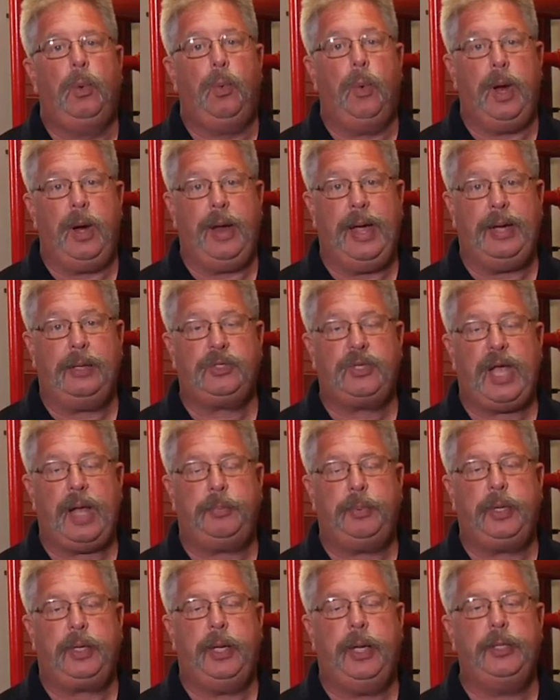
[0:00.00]
Warehouse
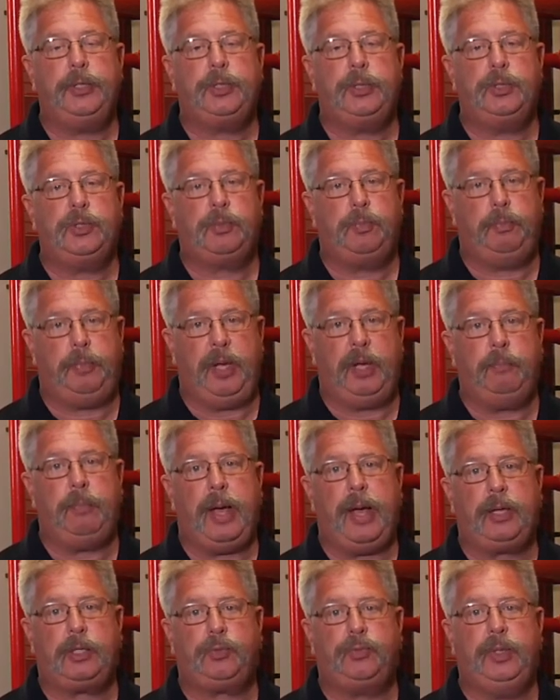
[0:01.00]
applications, big
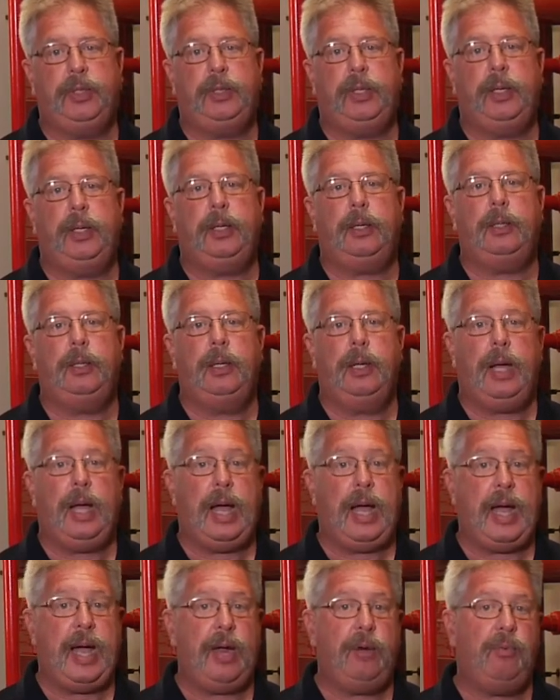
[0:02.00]
box retail,
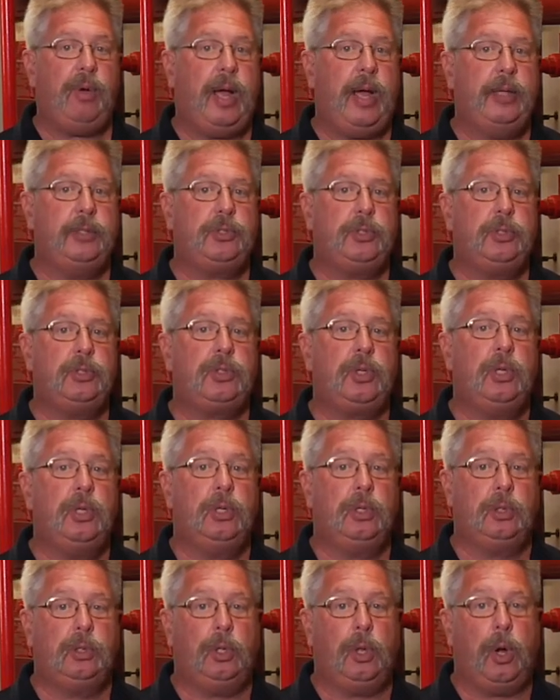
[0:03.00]
high rises,
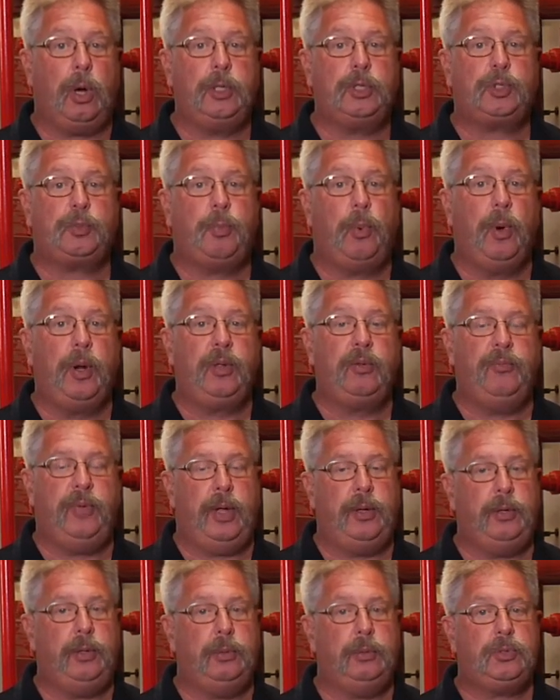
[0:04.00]
large sporting
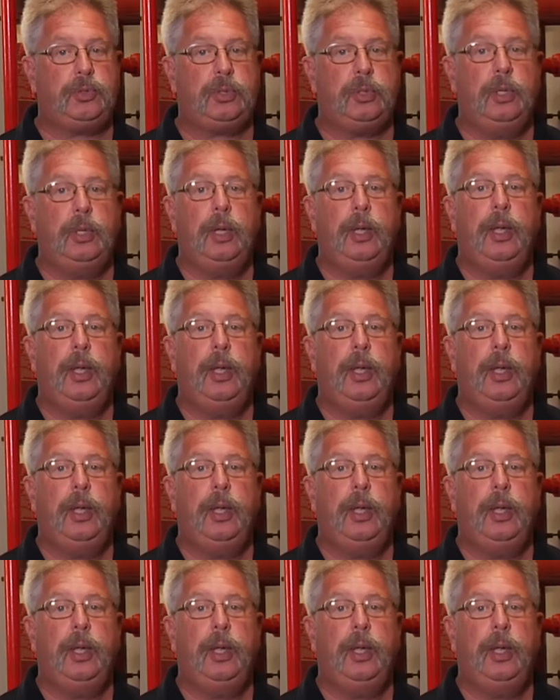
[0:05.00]
venues,